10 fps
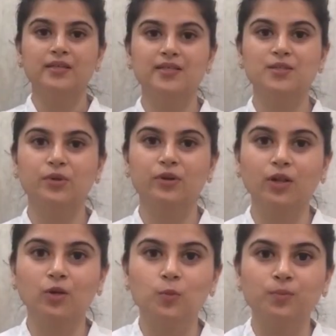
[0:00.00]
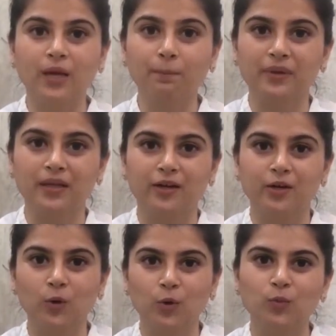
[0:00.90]
Since we're all cooped up in our
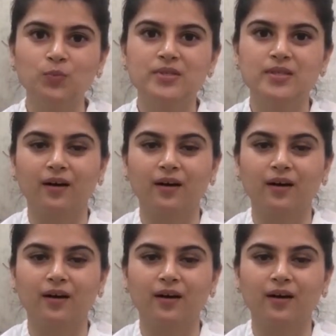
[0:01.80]
homes,